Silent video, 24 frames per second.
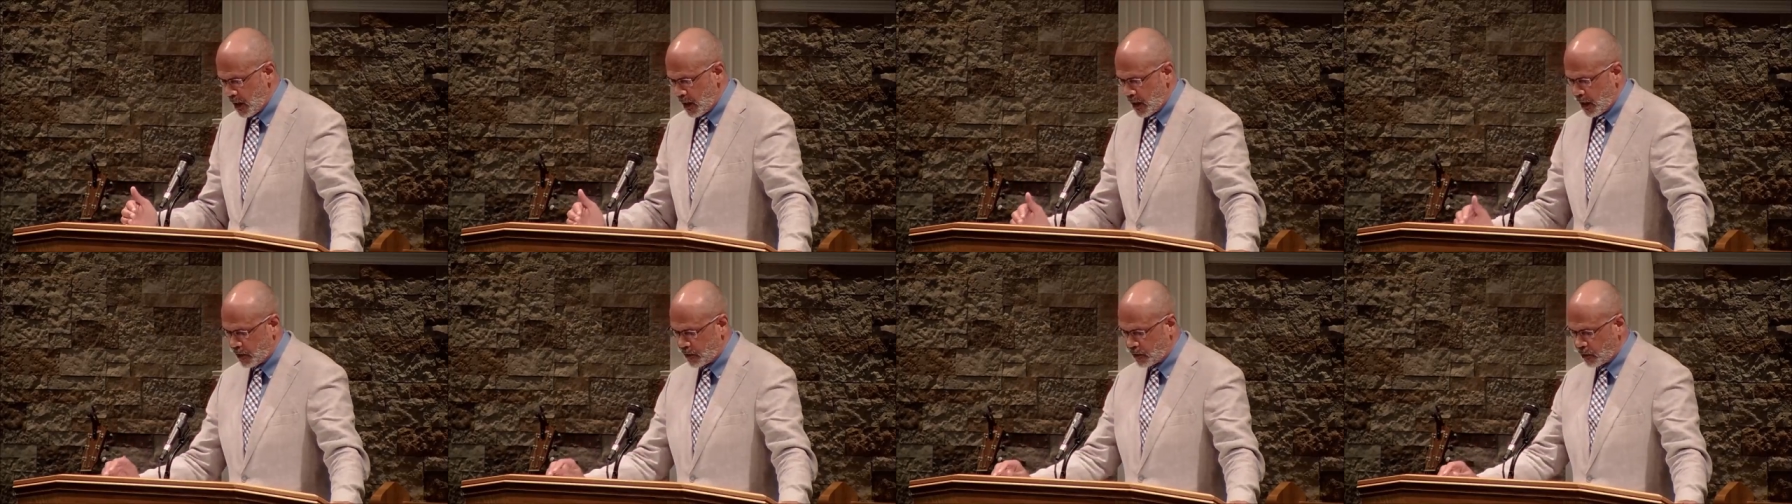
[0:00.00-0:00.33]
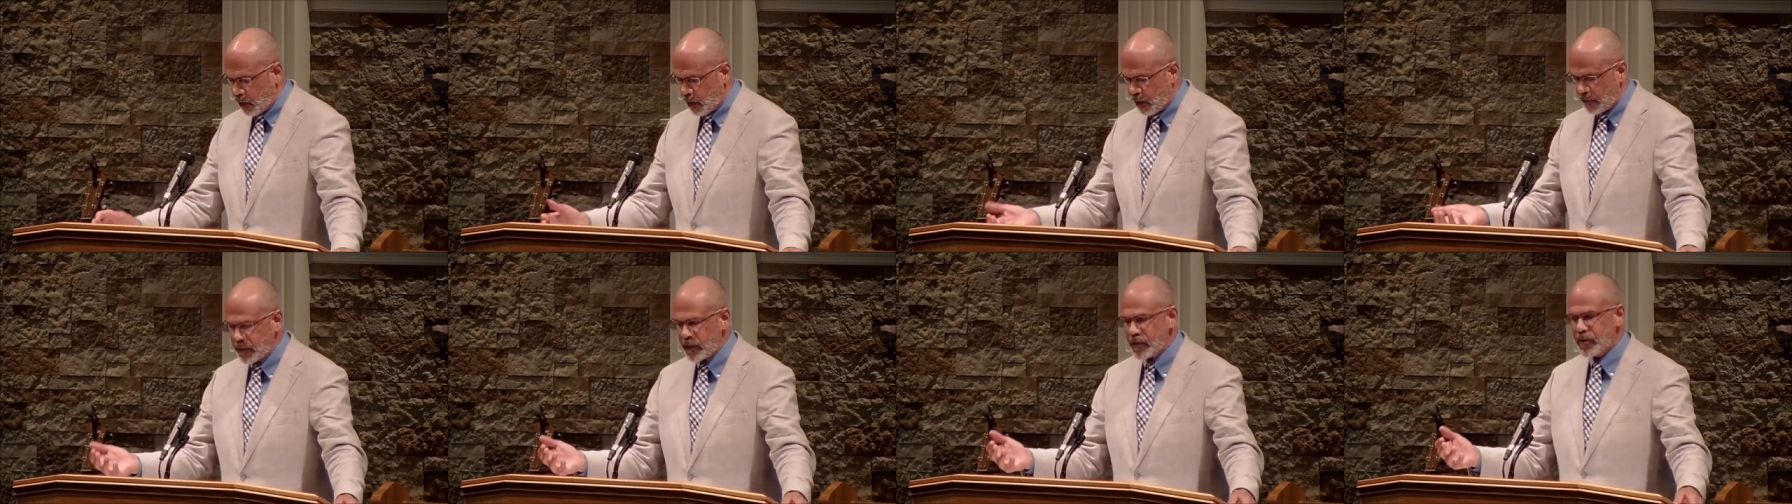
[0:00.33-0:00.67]
And
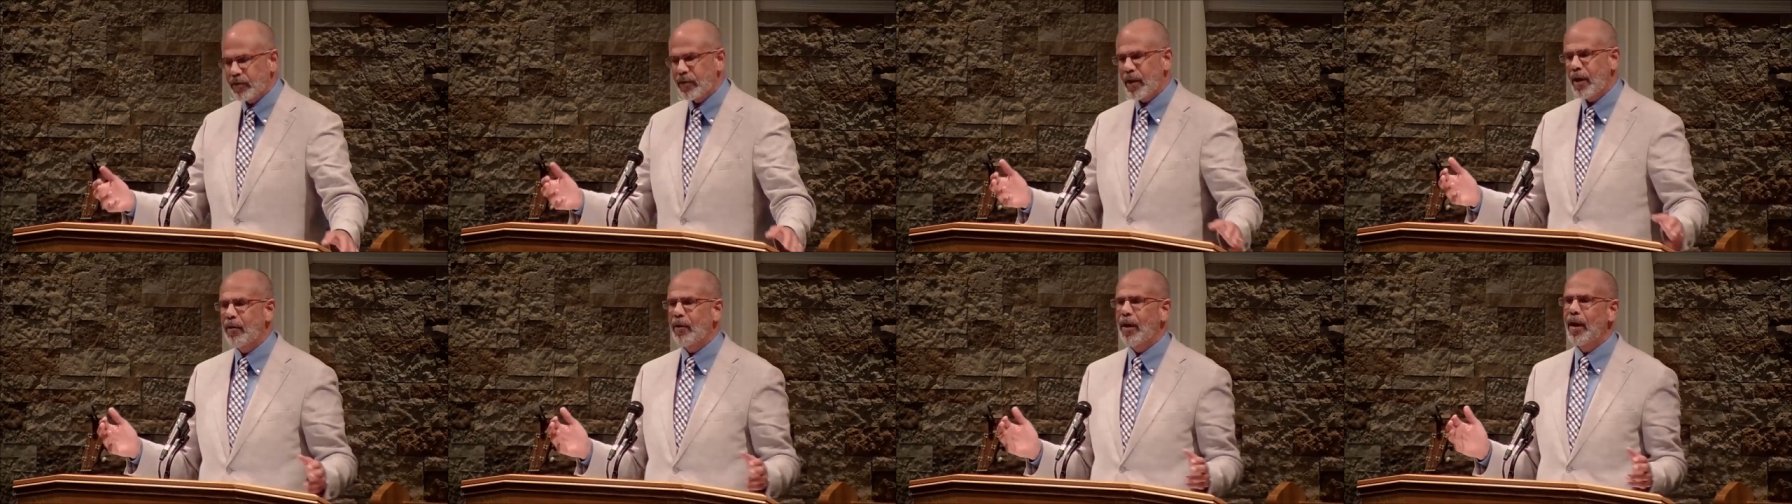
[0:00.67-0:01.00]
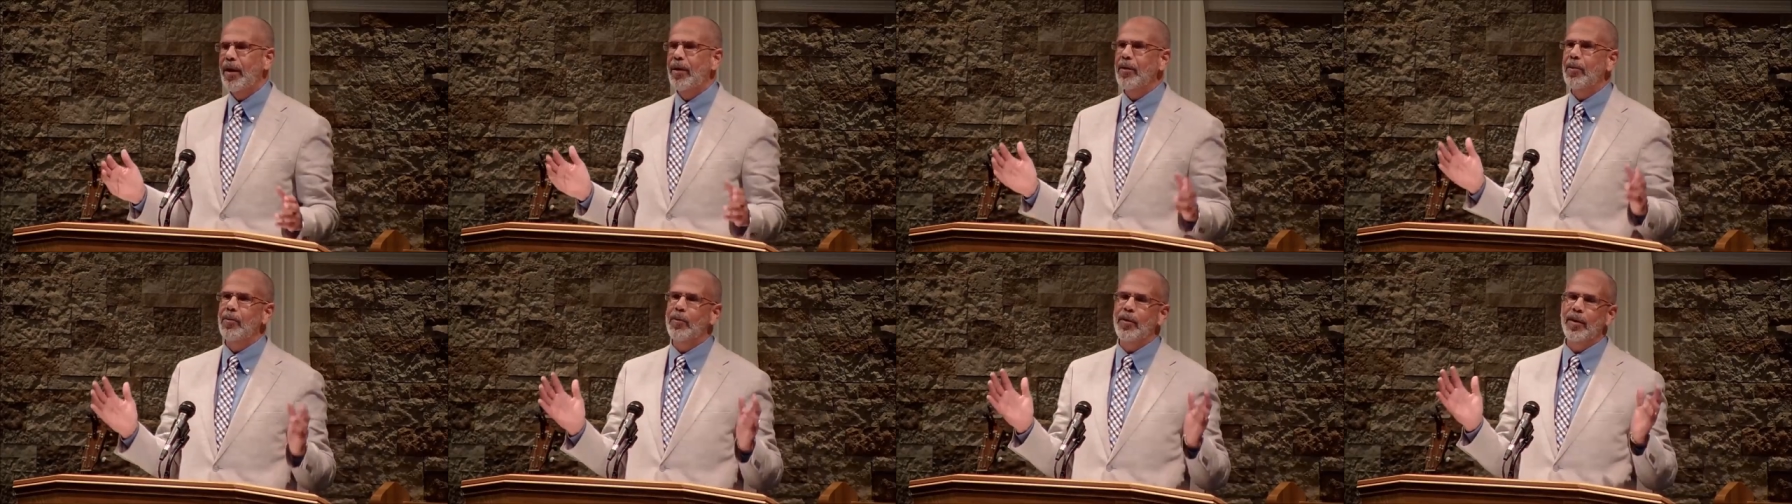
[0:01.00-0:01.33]
so if you say, well,
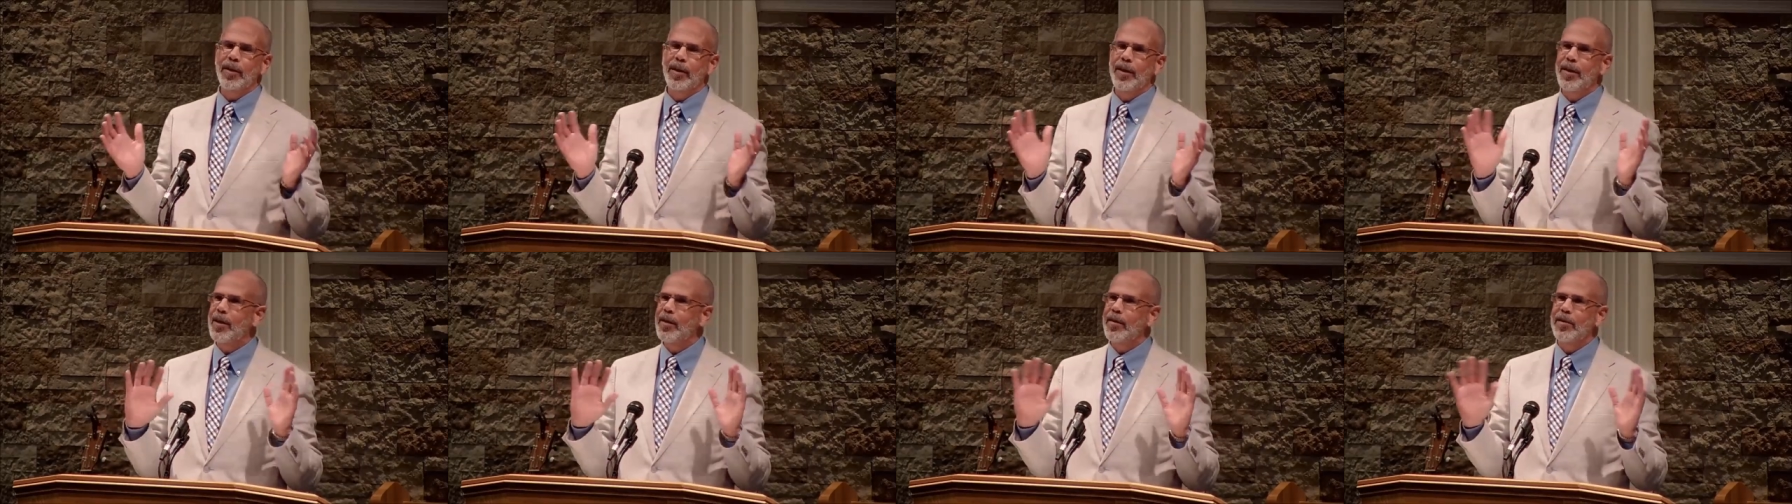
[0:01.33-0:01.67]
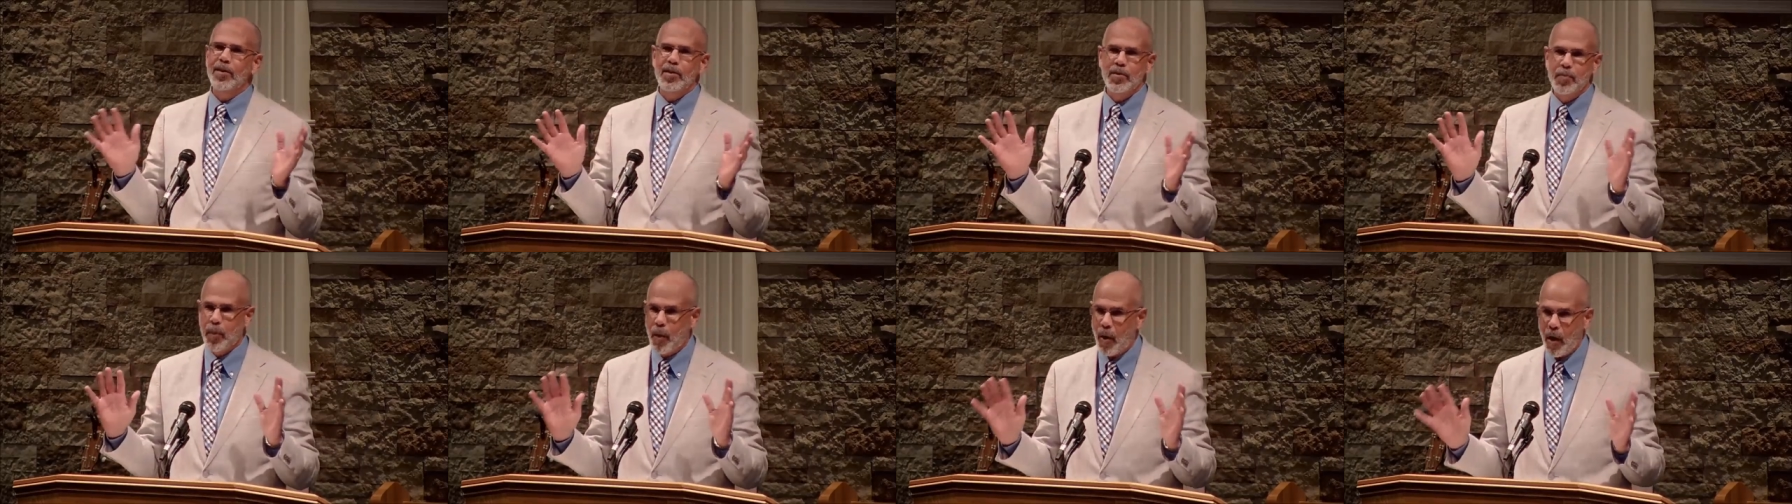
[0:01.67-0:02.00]
I don't want to hear
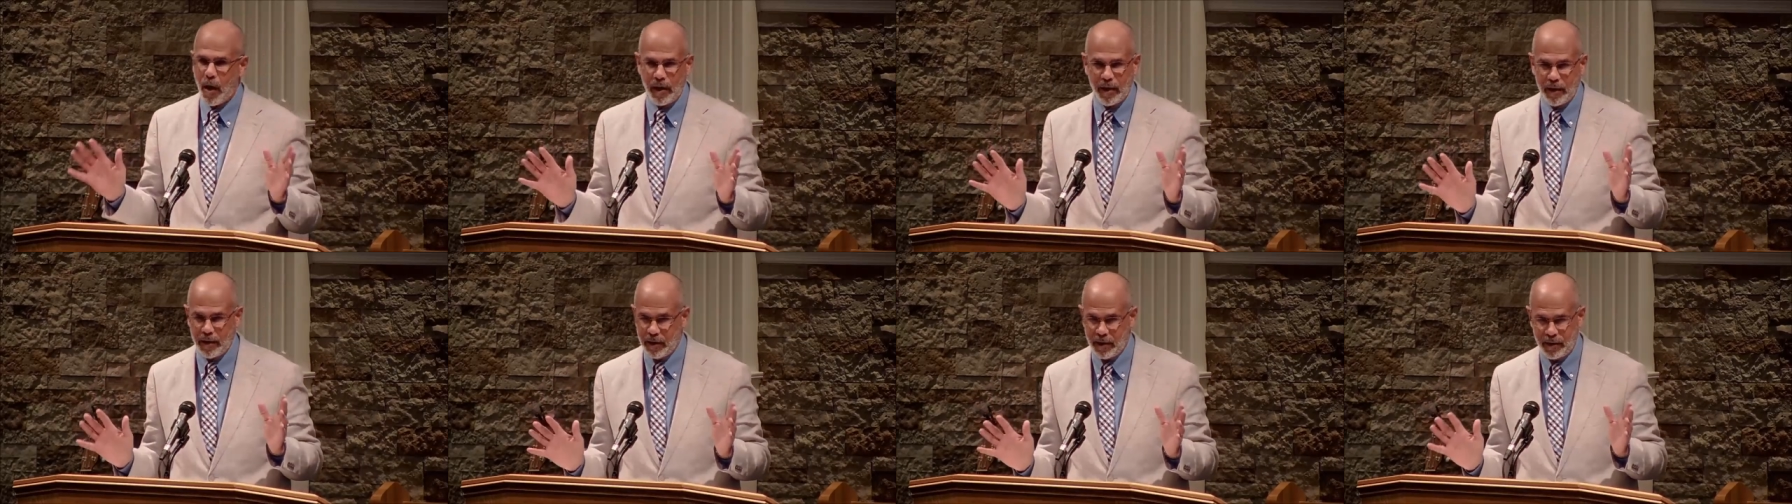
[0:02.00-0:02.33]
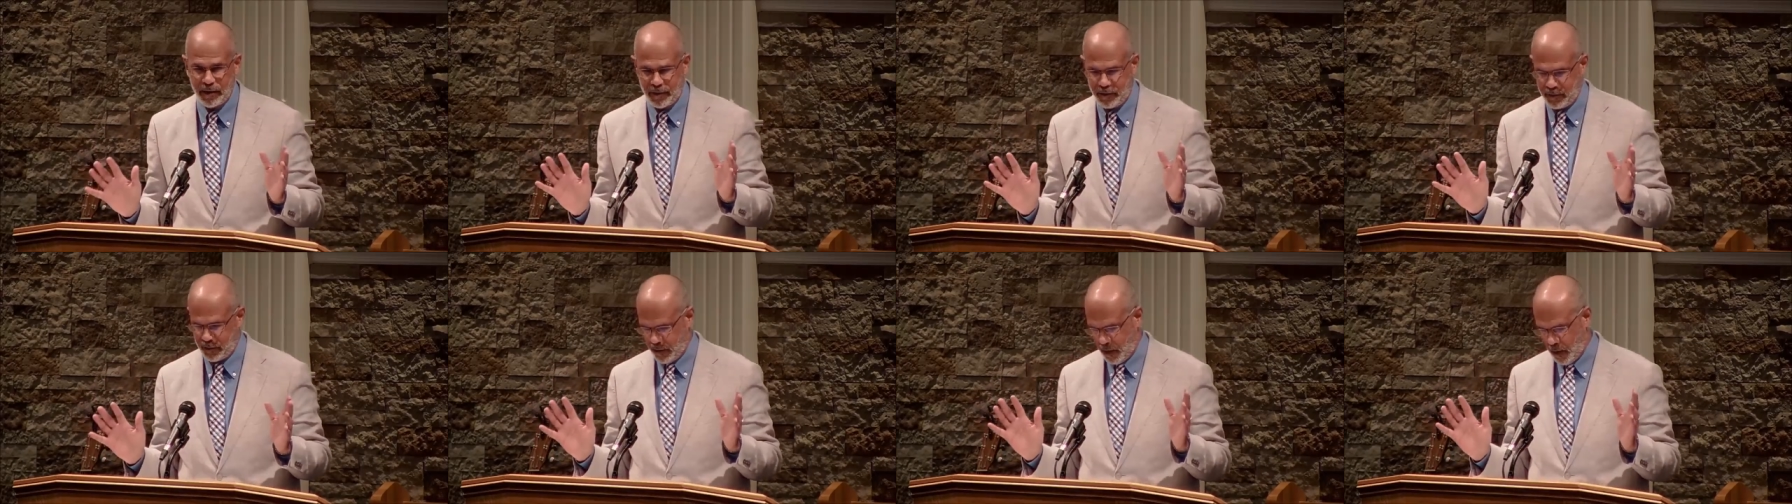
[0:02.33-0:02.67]
this part of the
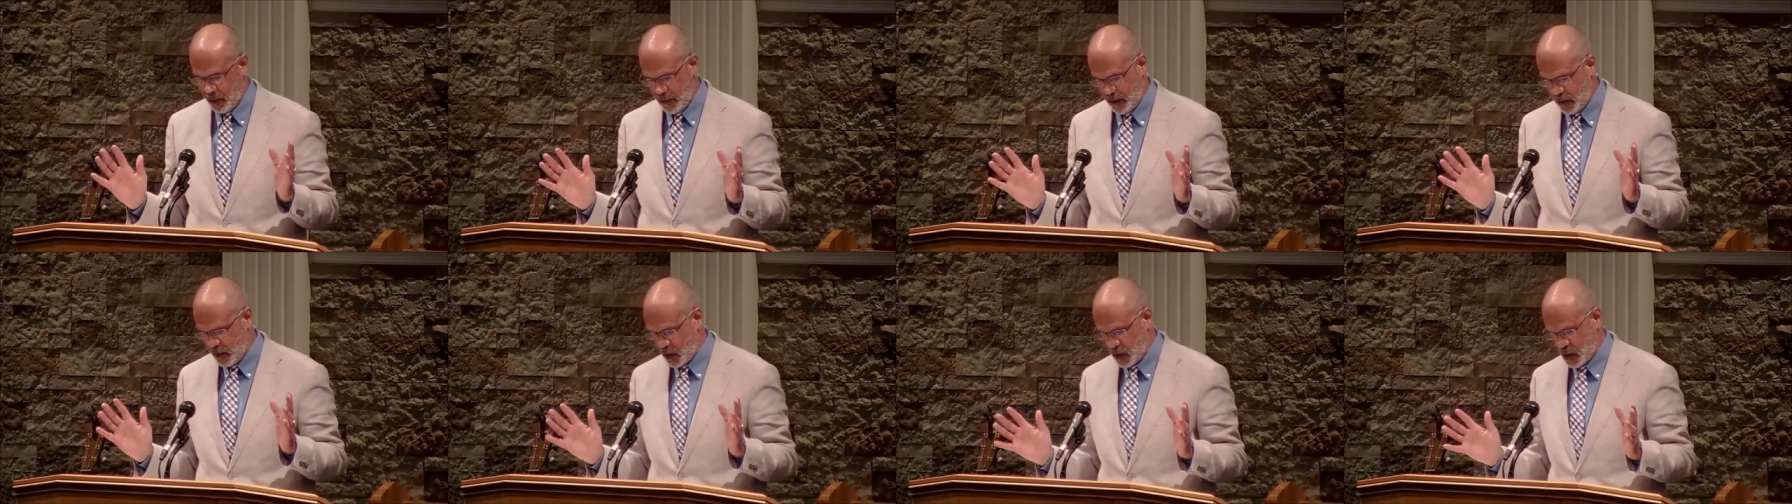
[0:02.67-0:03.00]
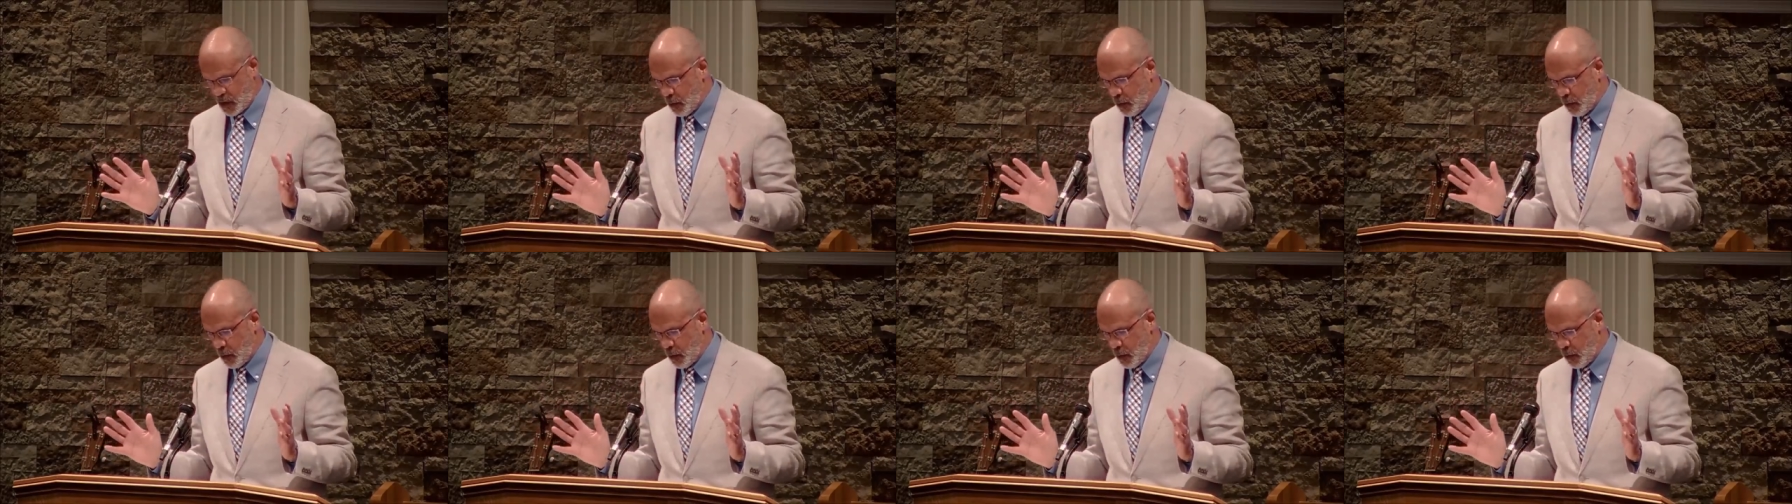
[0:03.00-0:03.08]
sermon this